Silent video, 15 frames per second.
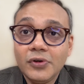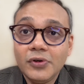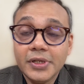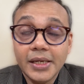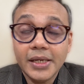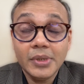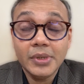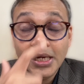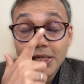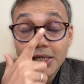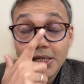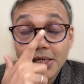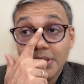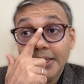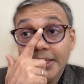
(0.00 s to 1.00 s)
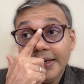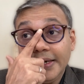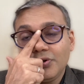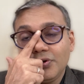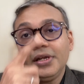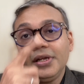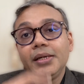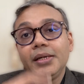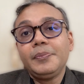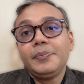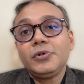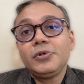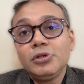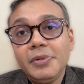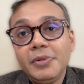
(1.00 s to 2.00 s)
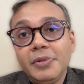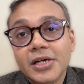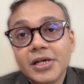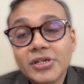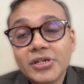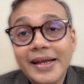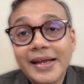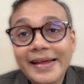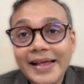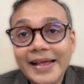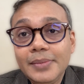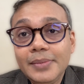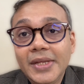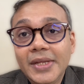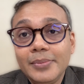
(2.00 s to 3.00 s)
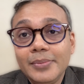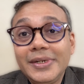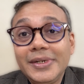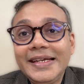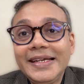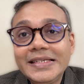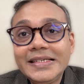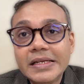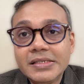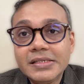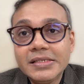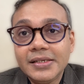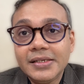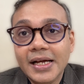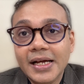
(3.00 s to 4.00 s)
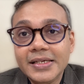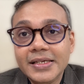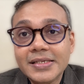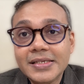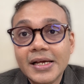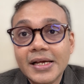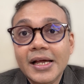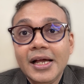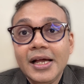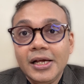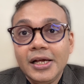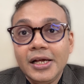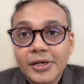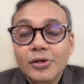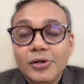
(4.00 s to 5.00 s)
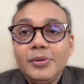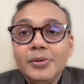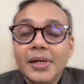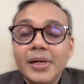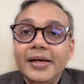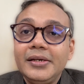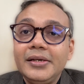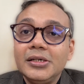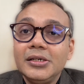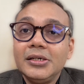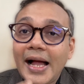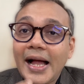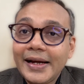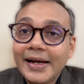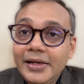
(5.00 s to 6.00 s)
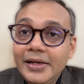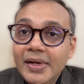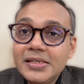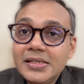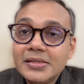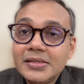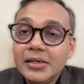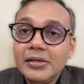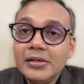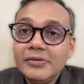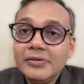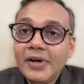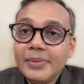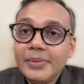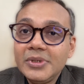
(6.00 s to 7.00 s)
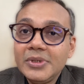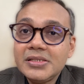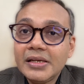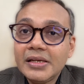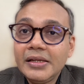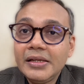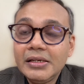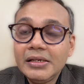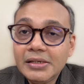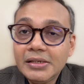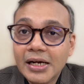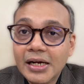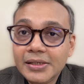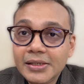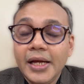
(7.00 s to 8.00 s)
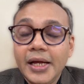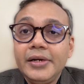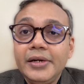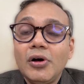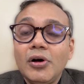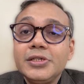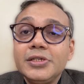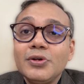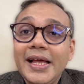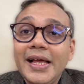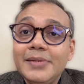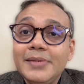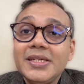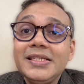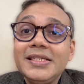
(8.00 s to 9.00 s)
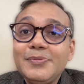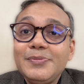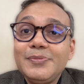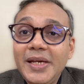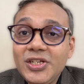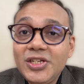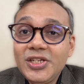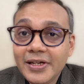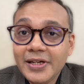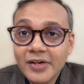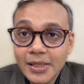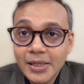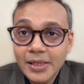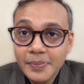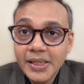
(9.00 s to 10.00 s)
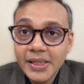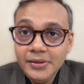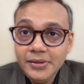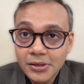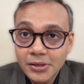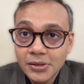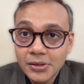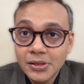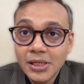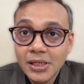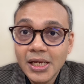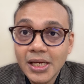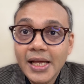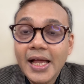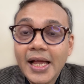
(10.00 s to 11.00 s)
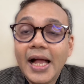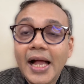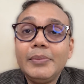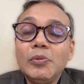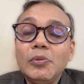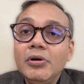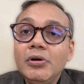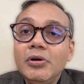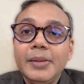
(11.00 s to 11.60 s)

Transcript: for them. So an electronic toothbrush can help them desensitize. It activates the nerve fibers in the tongue. It also helps in speech development. And more